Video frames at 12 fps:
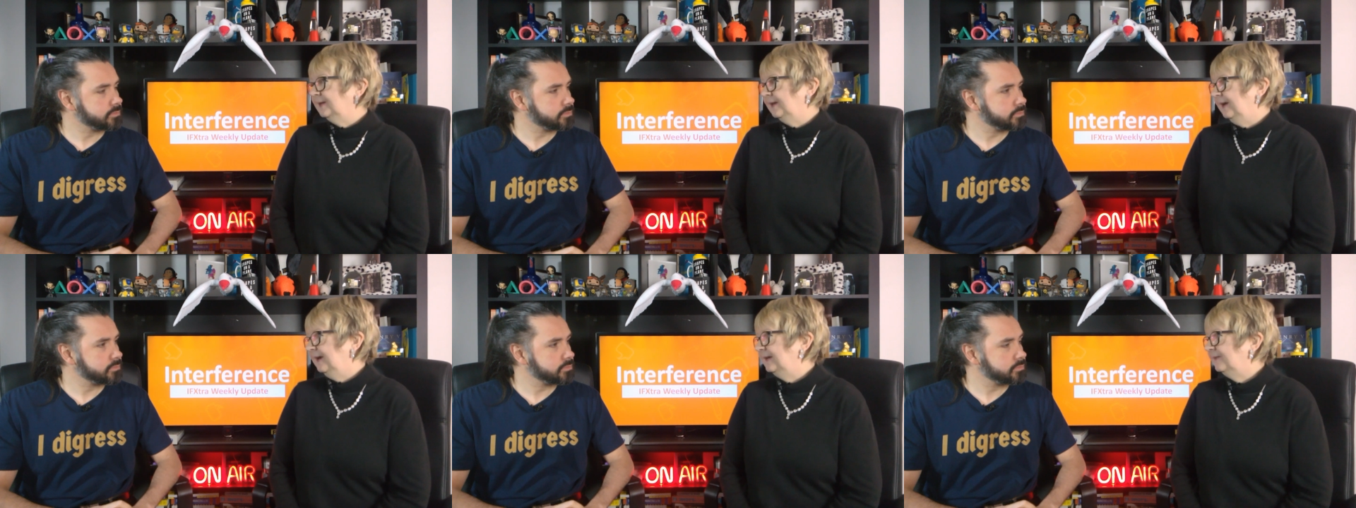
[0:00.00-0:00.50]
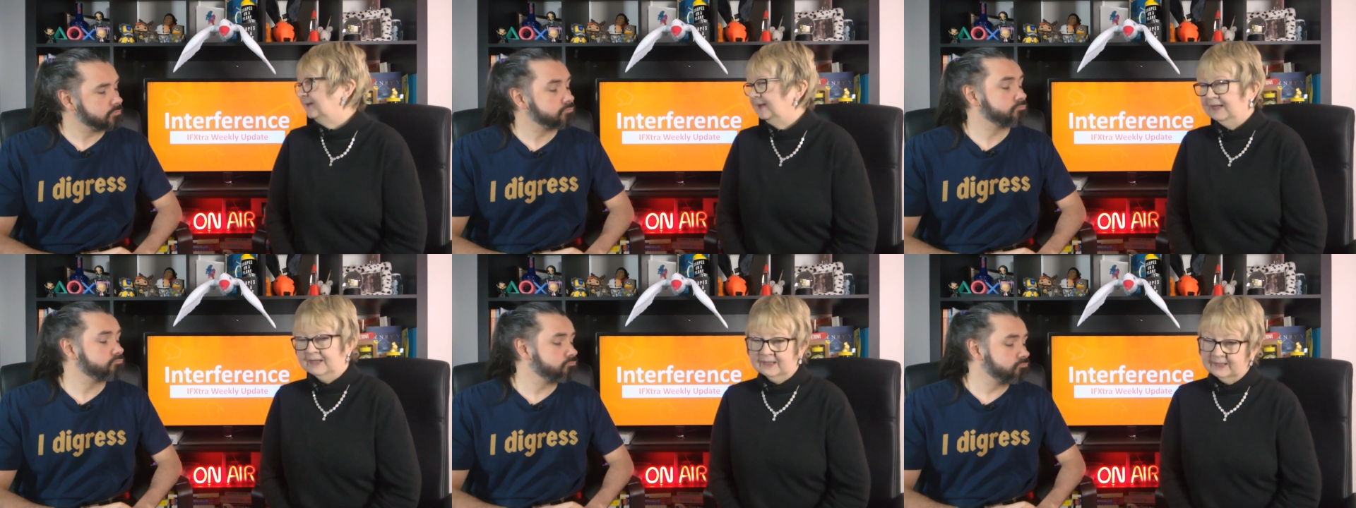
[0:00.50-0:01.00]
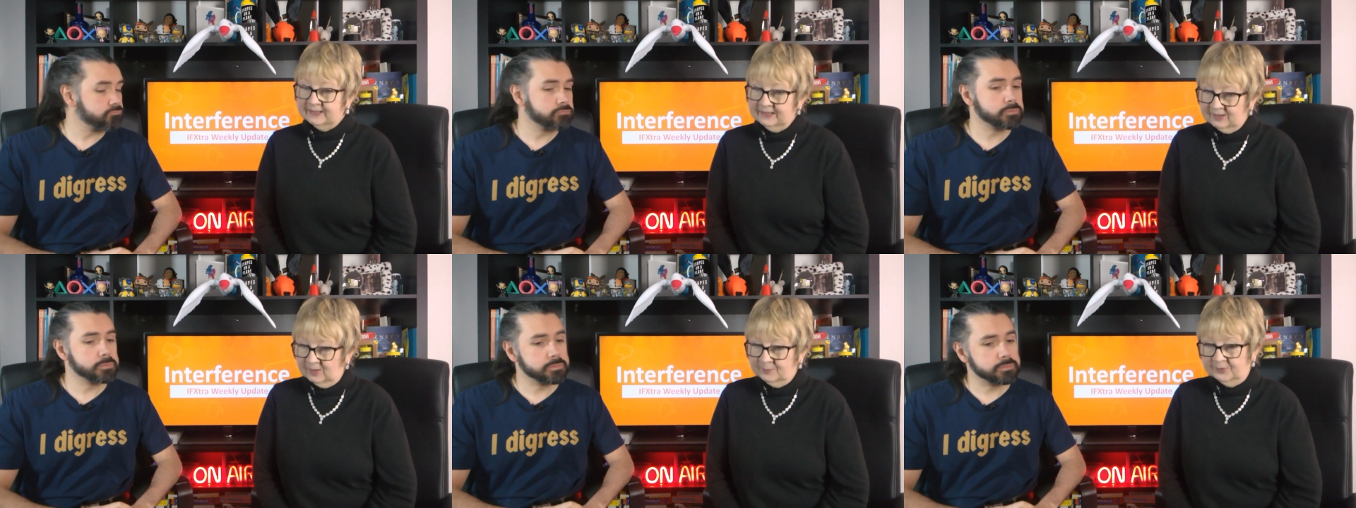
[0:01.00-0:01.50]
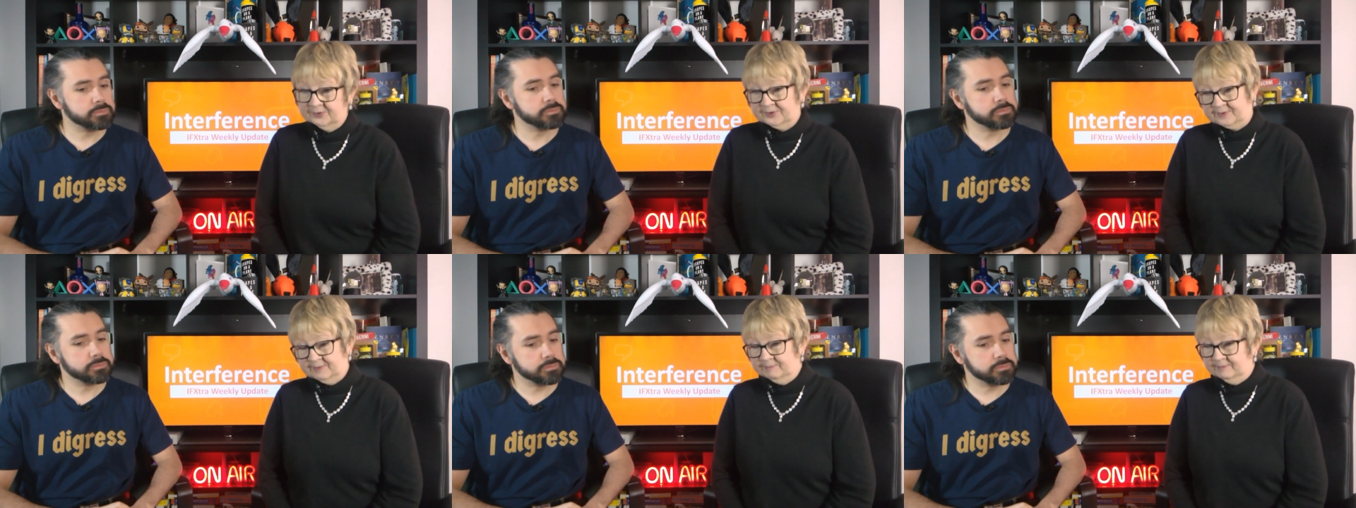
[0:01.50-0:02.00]
Speaker 1: Yeah, definitely. Elon
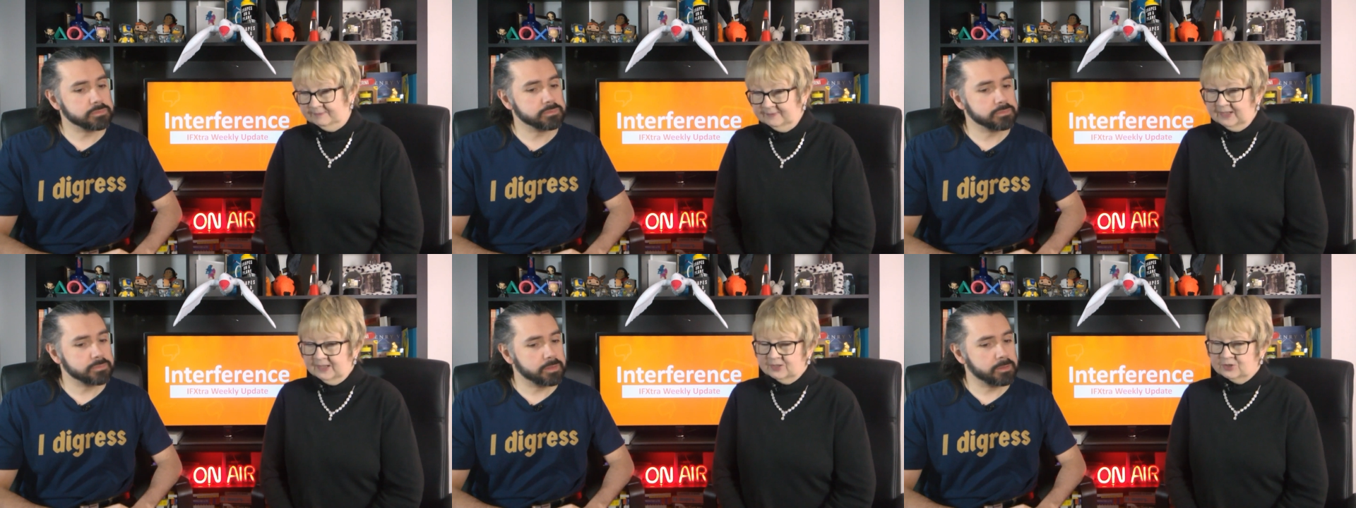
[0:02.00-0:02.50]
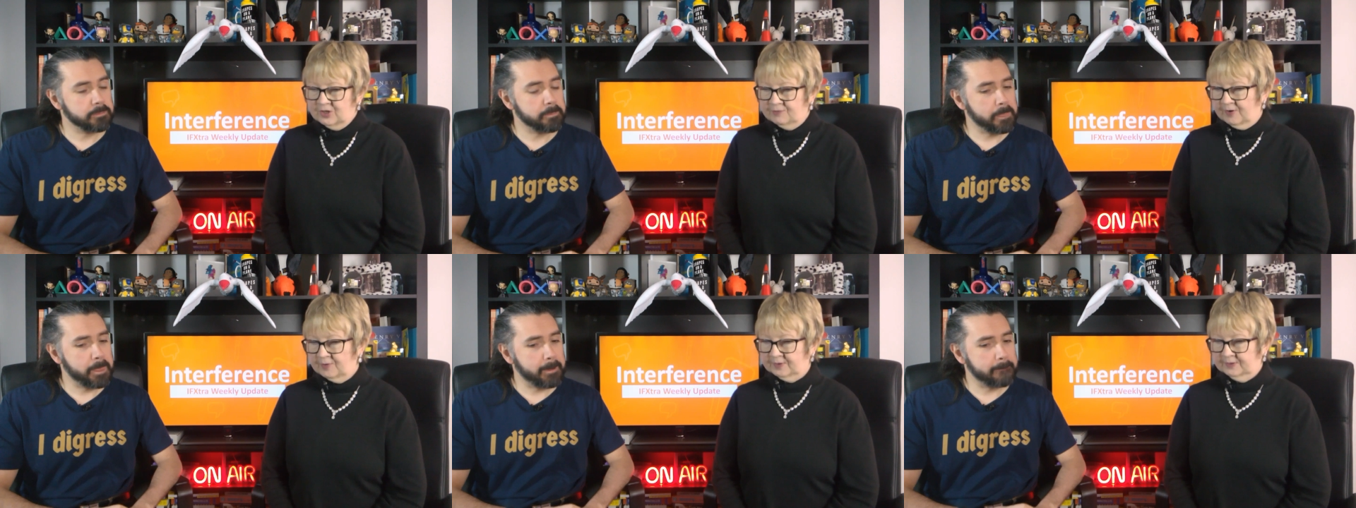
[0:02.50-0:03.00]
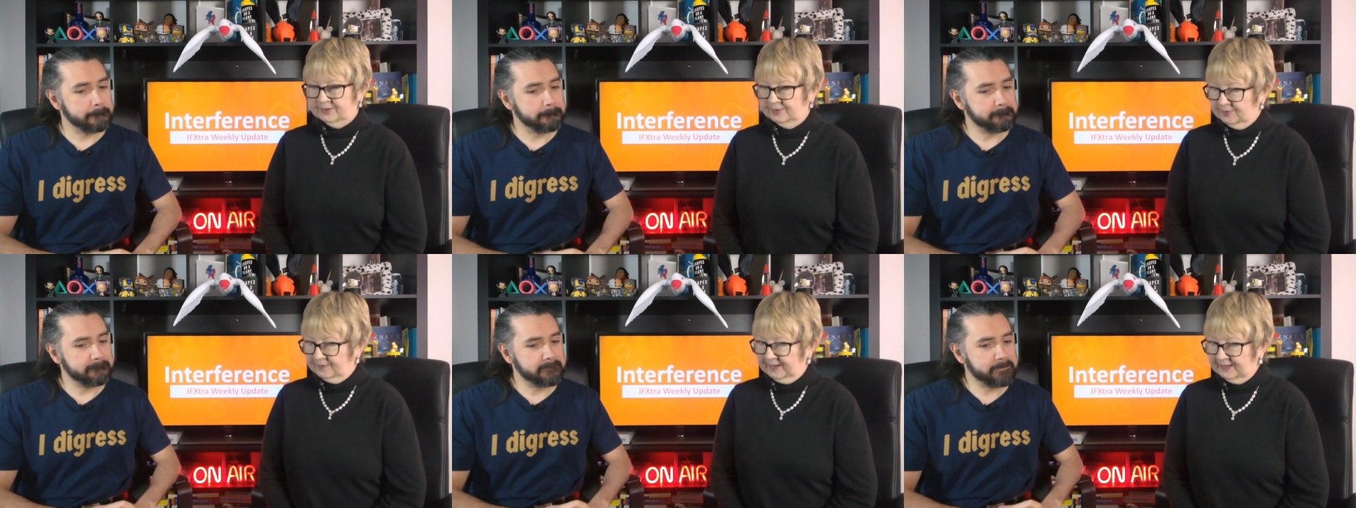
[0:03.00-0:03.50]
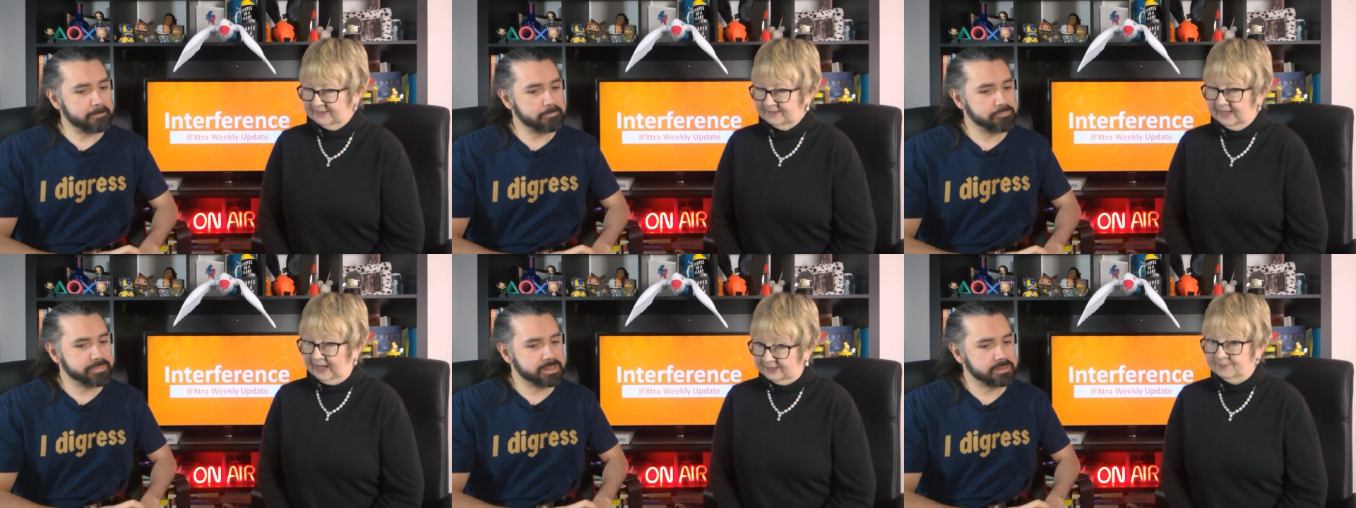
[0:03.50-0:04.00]
Musk, hmm. Joe Rogan, don't know who that is,
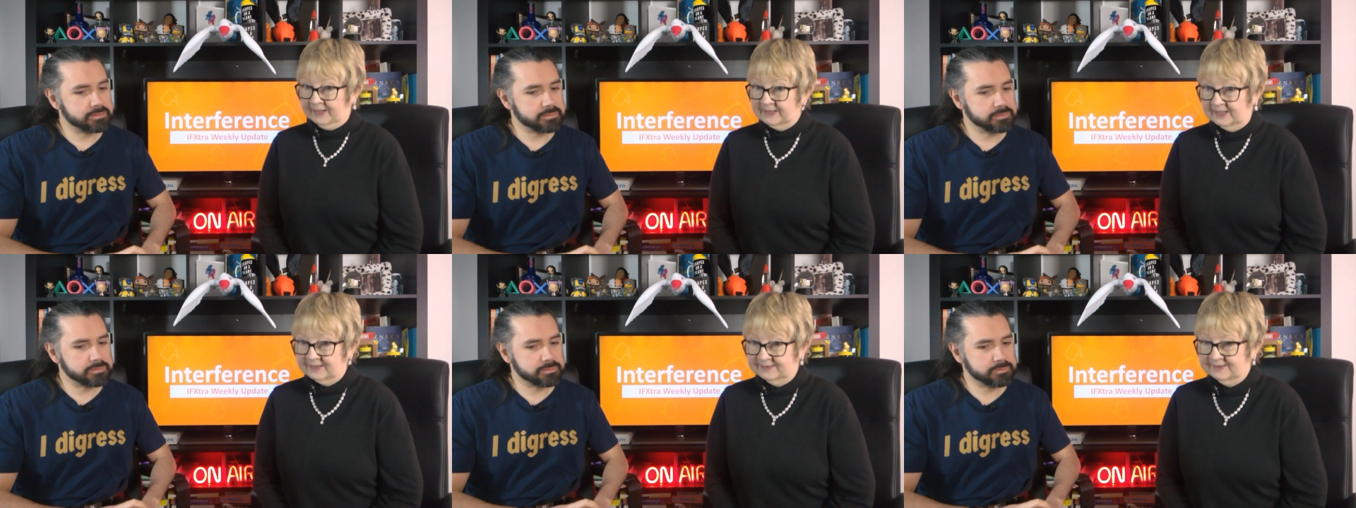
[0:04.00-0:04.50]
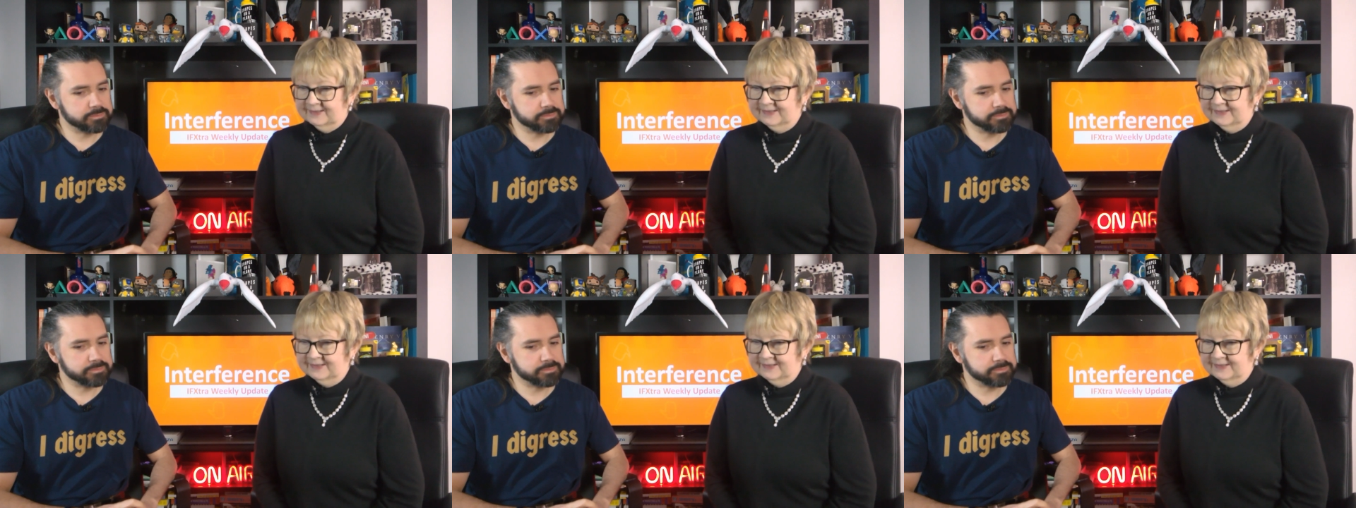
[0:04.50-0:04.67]
and Mike Tyson.